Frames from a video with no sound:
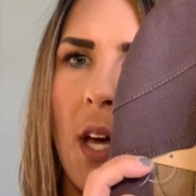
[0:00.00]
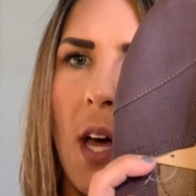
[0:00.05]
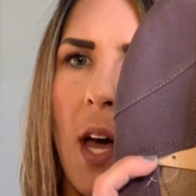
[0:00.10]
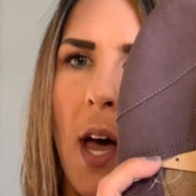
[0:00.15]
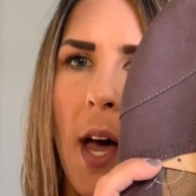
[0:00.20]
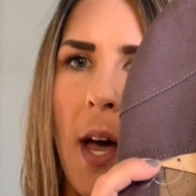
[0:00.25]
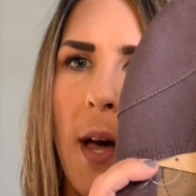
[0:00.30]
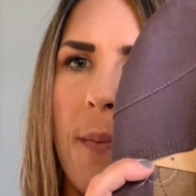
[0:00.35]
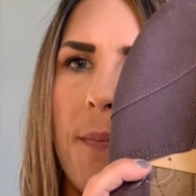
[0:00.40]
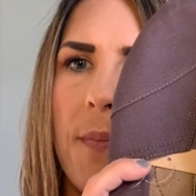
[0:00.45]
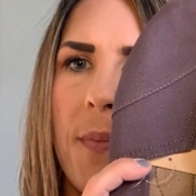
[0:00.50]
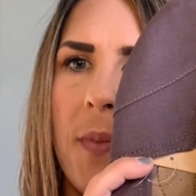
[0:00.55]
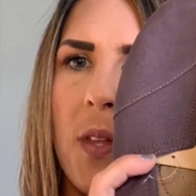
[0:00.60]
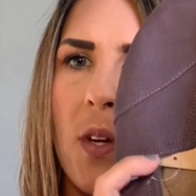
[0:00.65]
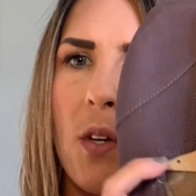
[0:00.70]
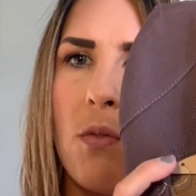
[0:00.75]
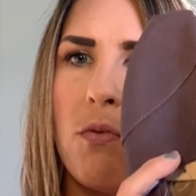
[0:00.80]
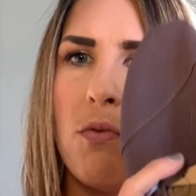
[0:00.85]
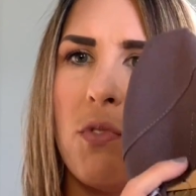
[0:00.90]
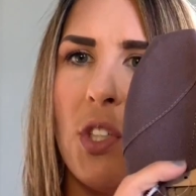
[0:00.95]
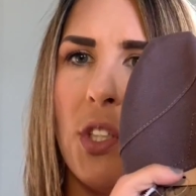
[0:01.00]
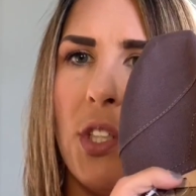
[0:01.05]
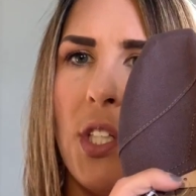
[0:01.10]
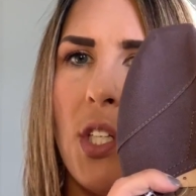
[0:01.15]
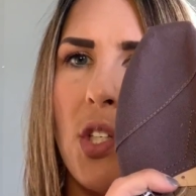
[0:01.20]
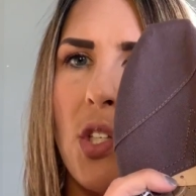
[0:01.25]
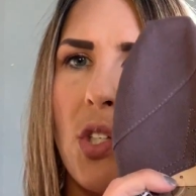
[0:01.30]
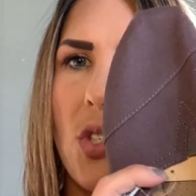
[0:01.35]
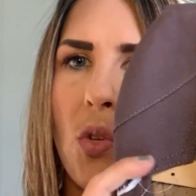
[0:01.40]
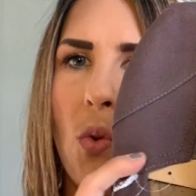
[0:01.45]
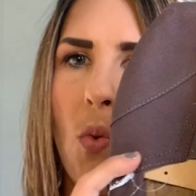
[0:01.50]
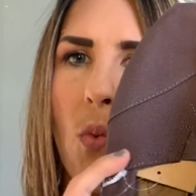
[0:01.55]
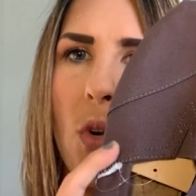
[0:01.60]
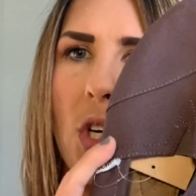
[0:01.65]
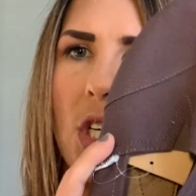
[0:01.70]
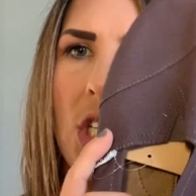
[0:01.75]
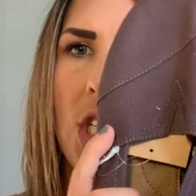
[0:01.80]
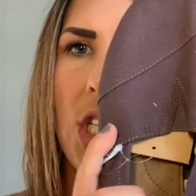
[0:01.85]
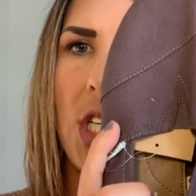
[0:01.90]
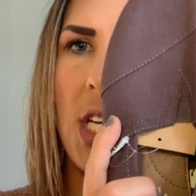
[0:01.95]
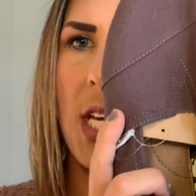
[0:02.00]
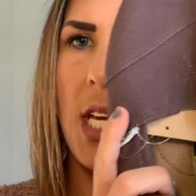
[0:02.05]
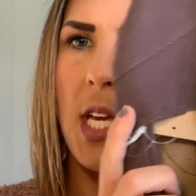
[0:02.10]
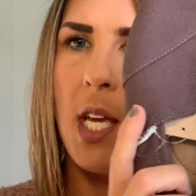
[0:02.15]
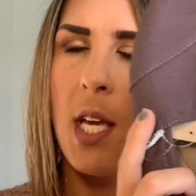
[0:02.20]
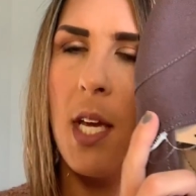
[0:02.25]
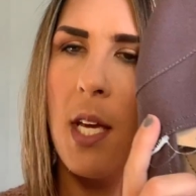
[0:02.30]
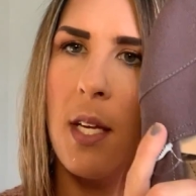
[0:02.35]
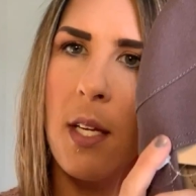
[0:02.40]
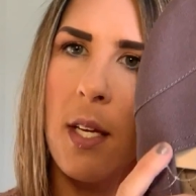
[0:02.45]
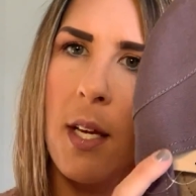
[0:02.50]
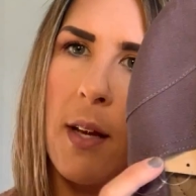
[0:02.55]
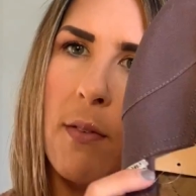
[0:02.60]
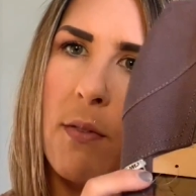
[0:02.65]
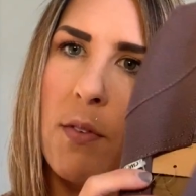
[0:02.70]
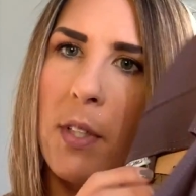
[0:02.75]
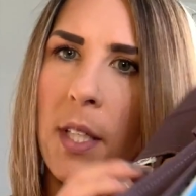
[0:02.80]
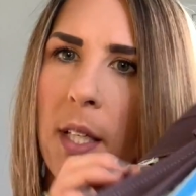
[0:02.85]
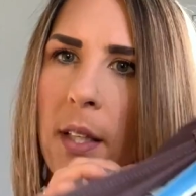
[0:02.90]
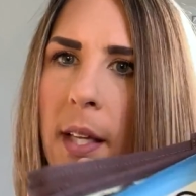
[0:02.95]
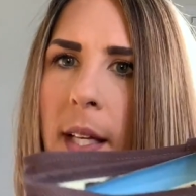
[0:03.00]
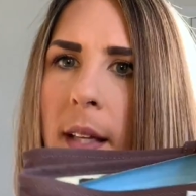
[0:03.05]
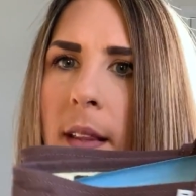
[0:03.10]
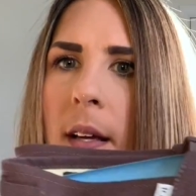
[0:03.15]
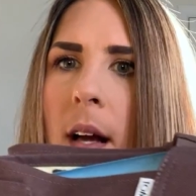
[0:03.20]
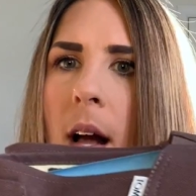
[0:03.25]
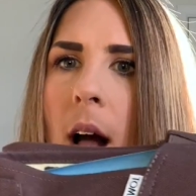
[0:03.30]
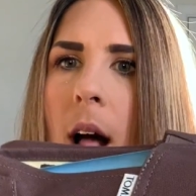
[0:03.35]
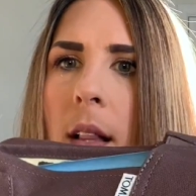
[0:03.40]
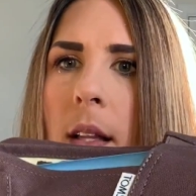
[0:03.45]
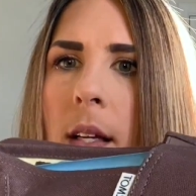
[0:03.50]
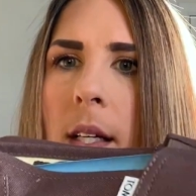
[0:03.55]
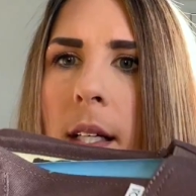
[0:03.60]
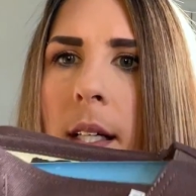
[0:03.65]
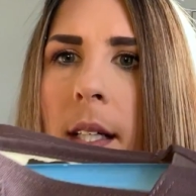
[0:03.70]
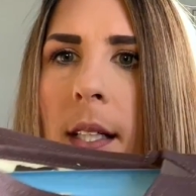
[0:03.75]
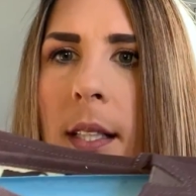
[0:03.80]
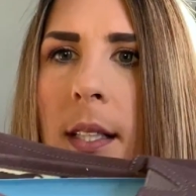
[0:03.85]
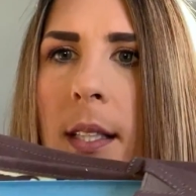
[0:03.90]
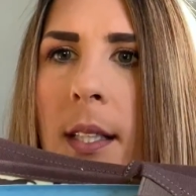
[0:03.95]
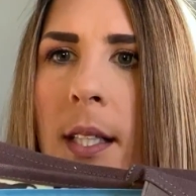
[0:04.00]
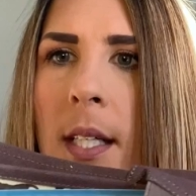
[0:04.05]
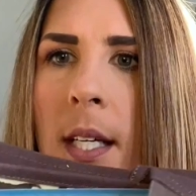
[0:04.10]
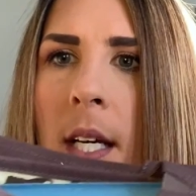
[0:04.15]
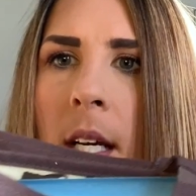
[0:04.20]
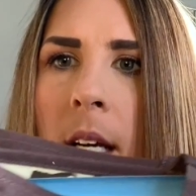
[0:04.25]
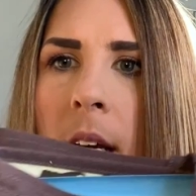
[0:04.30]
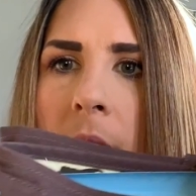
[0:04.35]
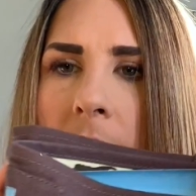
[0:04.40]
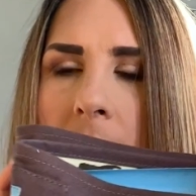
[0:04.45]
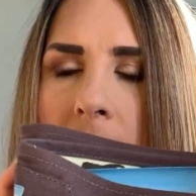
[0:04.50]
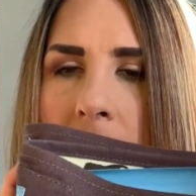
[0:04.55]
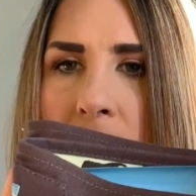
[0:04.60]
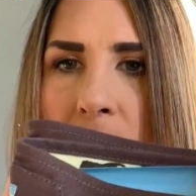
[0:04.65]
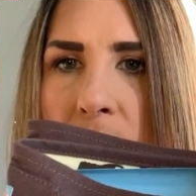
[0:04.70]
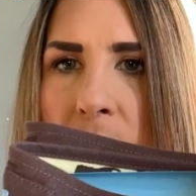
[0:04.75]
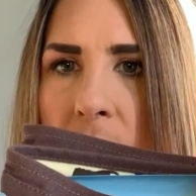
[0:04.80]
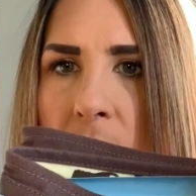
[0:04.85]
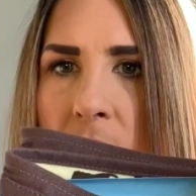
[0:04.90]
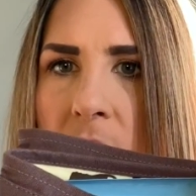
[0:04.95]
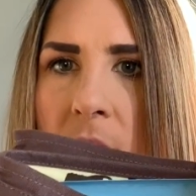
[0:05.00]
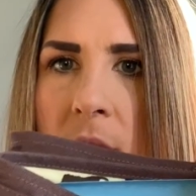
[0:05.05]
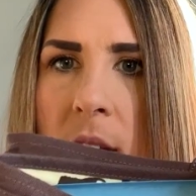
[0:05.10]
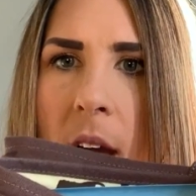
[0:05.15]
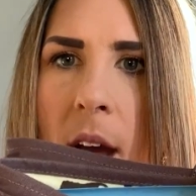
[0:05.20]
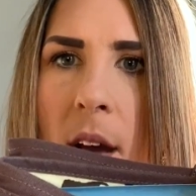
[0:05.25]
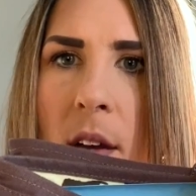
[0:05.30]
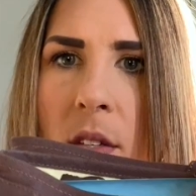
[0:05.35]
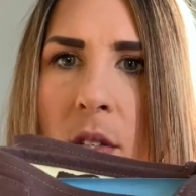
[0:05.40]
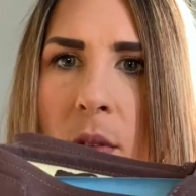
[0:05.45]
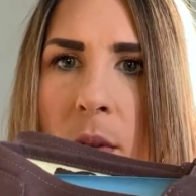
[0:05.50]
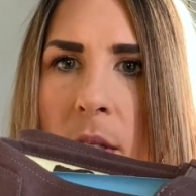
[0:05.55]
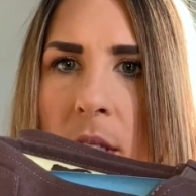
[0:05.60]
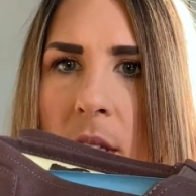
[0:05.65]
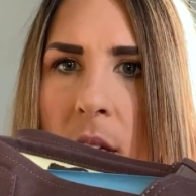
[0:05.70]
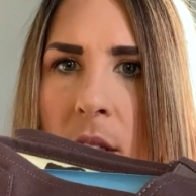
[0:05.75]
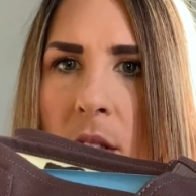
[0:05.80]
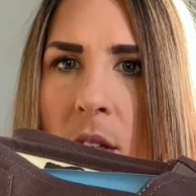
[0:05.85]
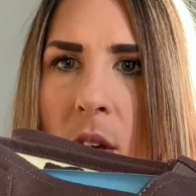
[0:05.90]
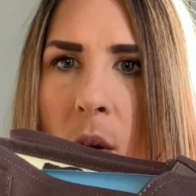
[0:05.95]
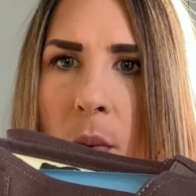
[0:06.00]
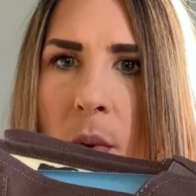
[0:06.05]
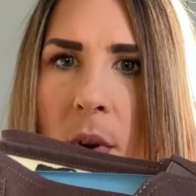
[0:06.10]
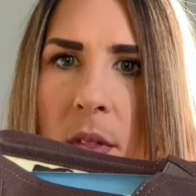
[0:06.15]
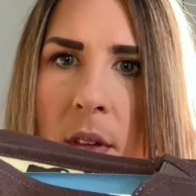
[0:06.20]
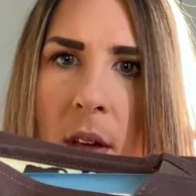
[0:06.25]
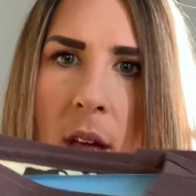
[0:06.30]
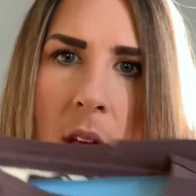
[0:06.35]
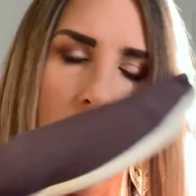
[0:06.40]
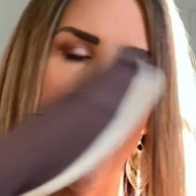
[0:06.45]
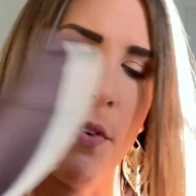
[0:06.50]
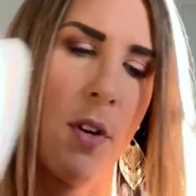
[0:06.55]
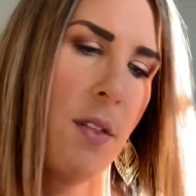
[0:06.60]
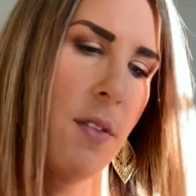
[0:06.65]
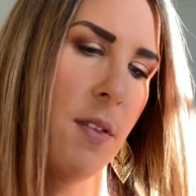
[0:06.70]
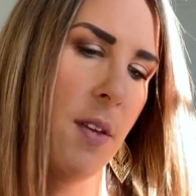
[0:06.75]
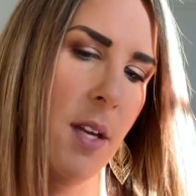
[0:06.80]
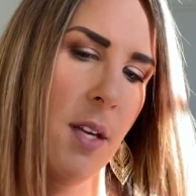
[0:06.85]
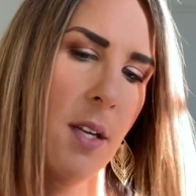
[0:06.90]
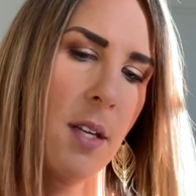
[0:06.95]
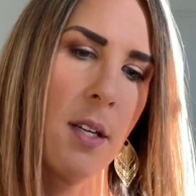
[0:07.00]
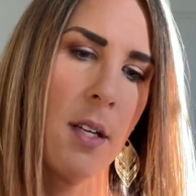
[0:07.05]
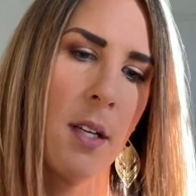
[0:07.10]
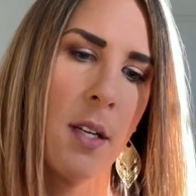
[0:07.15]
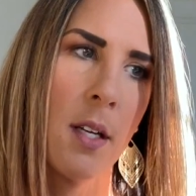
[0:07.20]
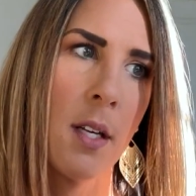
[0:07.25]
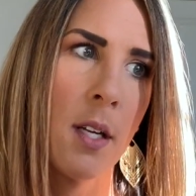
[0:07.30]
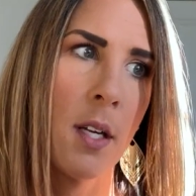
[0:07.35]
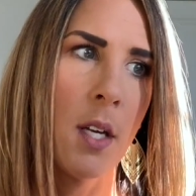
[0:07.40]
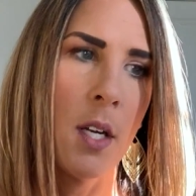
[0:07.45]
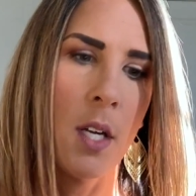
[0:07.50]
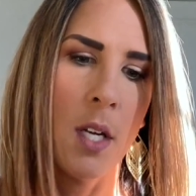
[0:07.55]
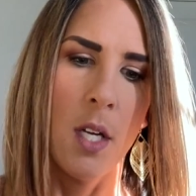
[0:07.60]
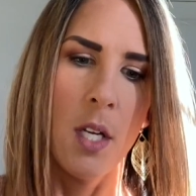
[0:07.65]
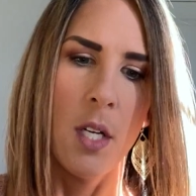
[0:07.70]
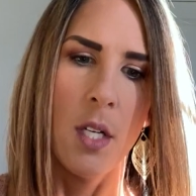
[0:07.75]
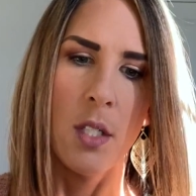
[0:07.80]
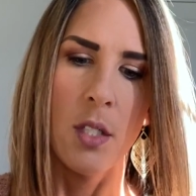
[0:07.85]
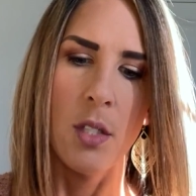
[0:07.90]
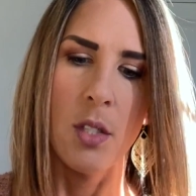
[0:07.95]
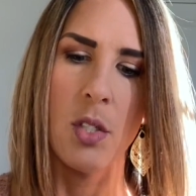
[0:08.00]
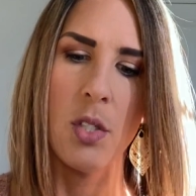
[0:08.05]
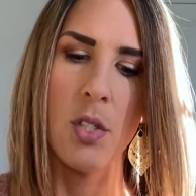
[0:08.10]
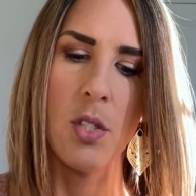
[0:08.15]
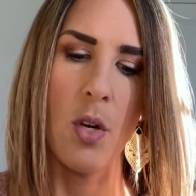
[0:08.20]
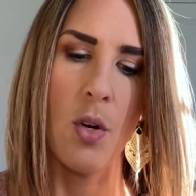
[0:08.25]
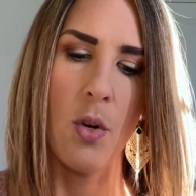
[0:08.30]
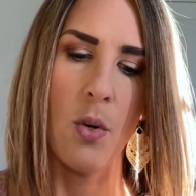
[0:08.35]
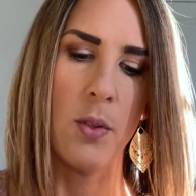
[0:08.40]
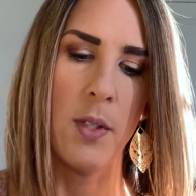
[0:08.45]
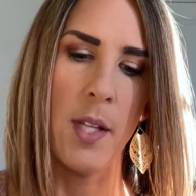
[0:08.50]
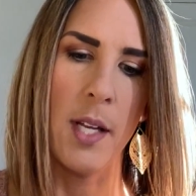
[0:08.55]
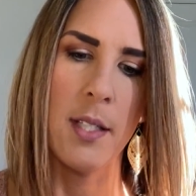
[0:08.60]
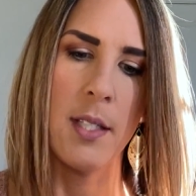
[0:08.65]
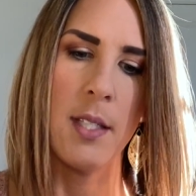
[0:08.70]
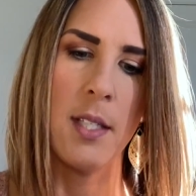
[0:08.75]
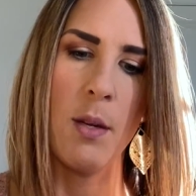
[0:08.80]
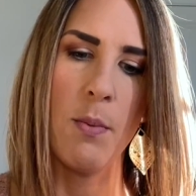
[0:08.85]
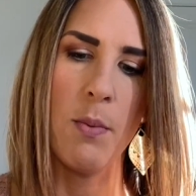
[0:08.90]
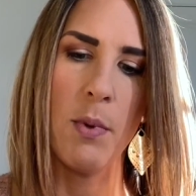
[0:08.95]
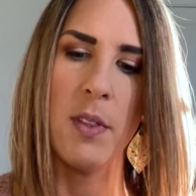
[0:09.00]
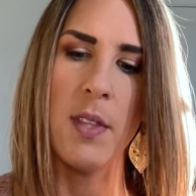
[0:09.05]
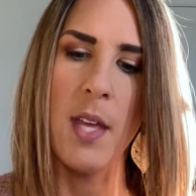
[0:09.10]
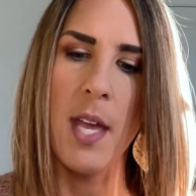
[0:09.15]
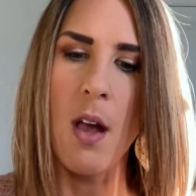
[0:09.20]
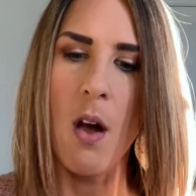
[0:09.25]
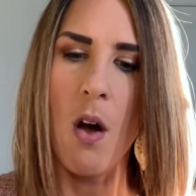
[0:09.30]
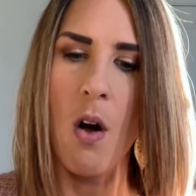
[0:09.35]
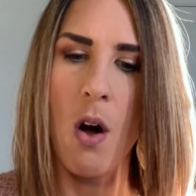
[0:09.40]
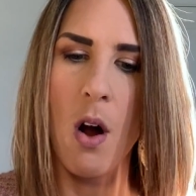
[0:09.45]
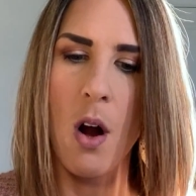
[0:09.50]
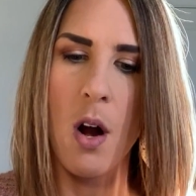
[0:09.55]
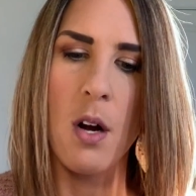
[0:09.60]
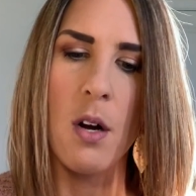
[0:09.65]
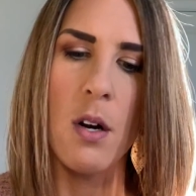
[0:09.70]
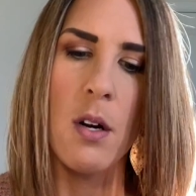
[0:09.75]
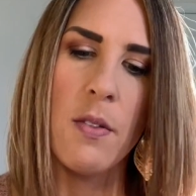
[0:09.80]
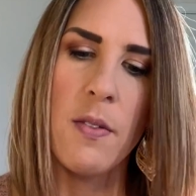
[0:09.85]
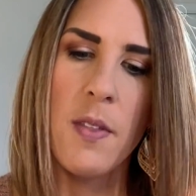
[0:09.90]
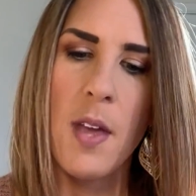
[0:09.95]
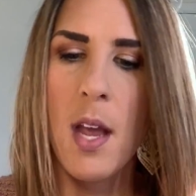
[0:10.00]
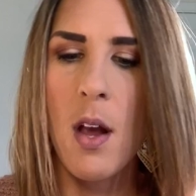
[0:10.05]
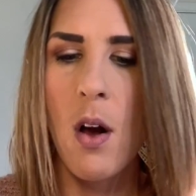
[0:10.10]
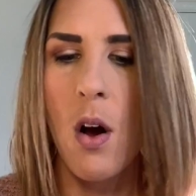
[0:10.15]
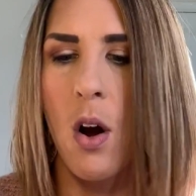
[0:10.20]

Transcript: They're really squishy. I really like the color. It is versatile, so it does go with everything. So let's see what they are. They